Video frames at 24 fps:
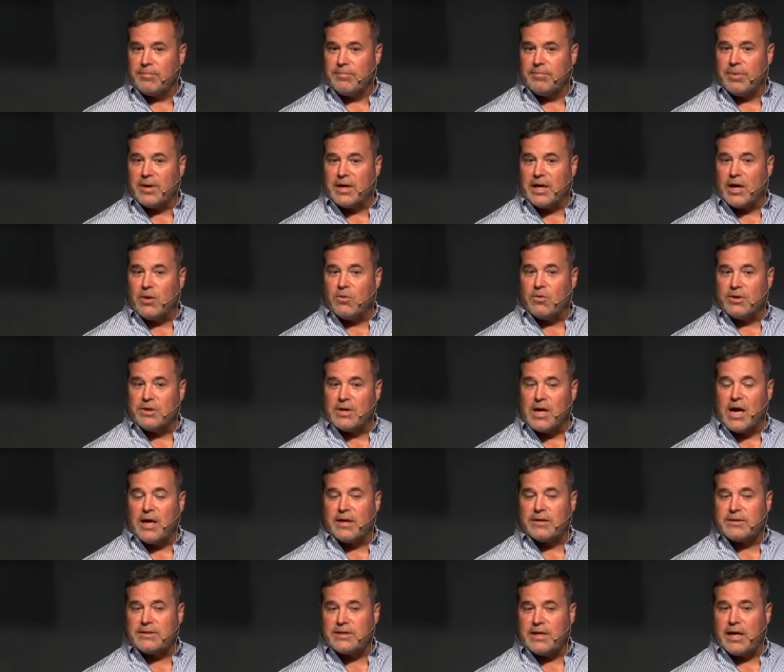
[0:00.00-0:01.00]
but I will
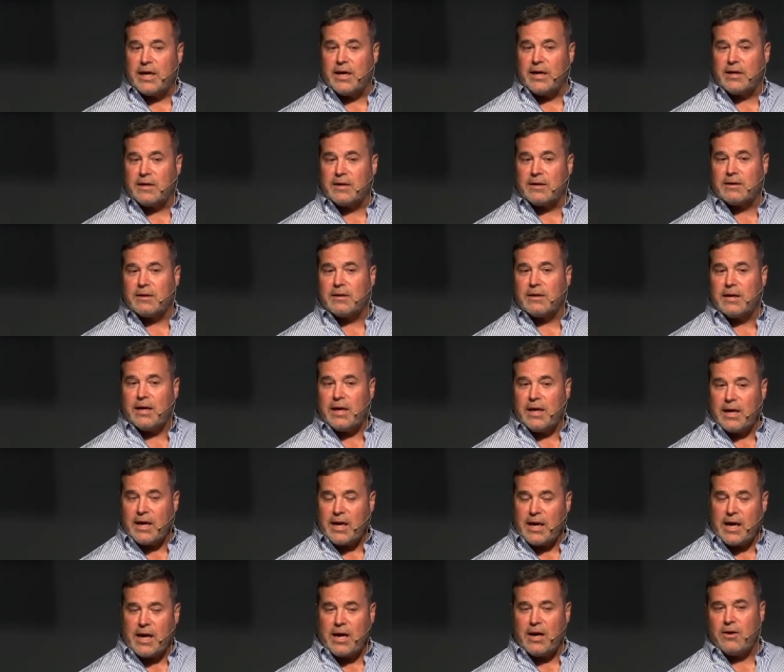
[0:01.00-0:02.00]
not take
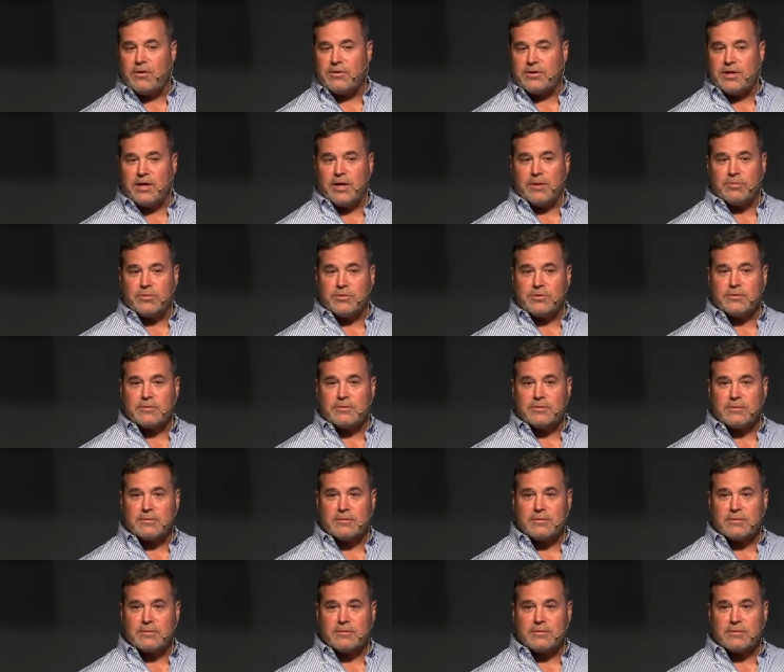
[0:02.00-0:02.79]
hair tips